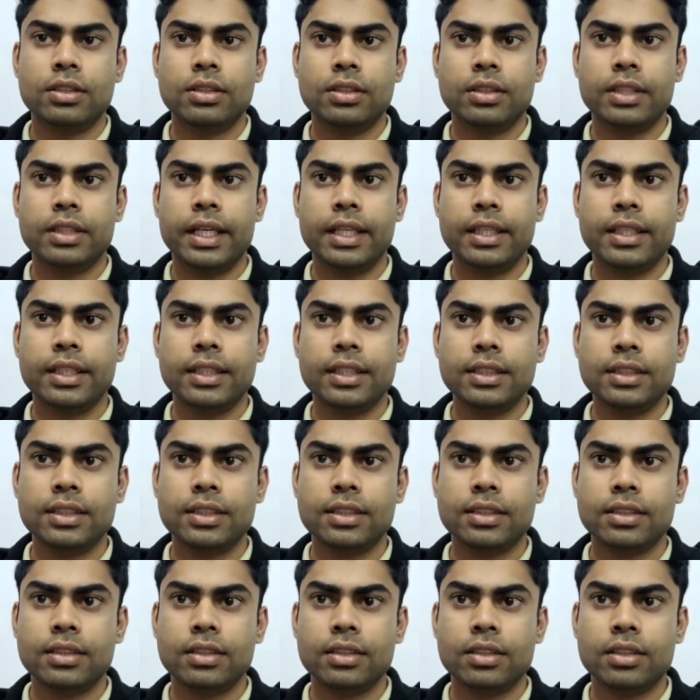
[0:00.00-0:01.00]
That
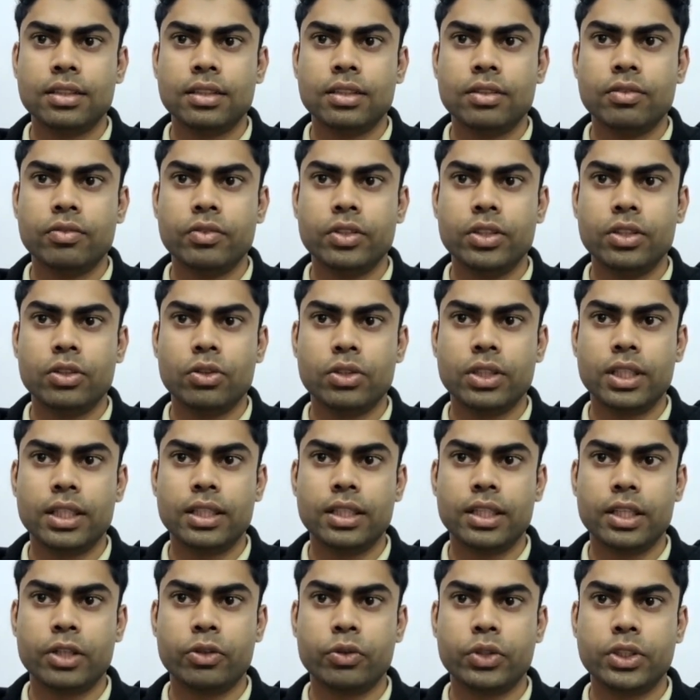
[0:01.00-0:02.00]
is, we know that
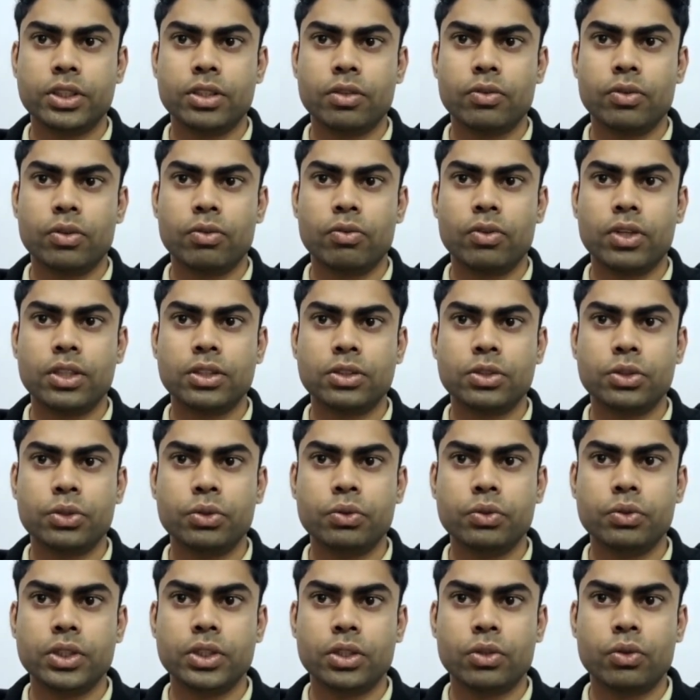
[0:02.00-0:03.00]
the equation 1 was
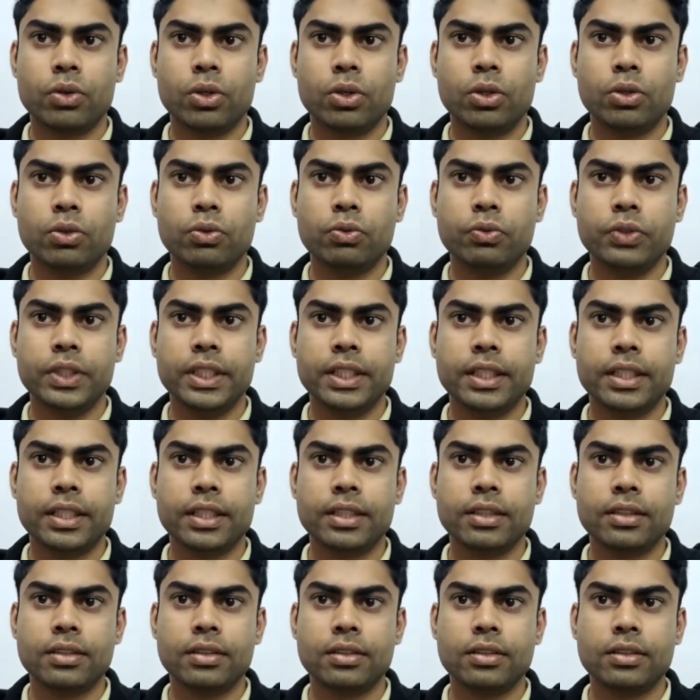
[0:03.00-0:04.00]
q is equal to vk.